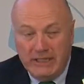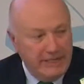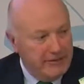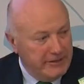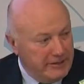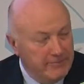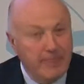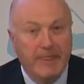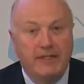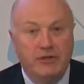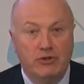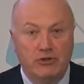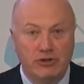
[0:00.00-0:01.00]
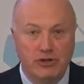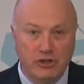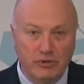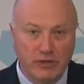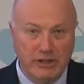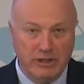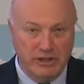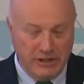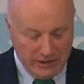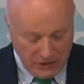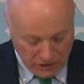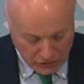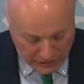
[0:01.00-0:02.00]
area. I told you that we'd just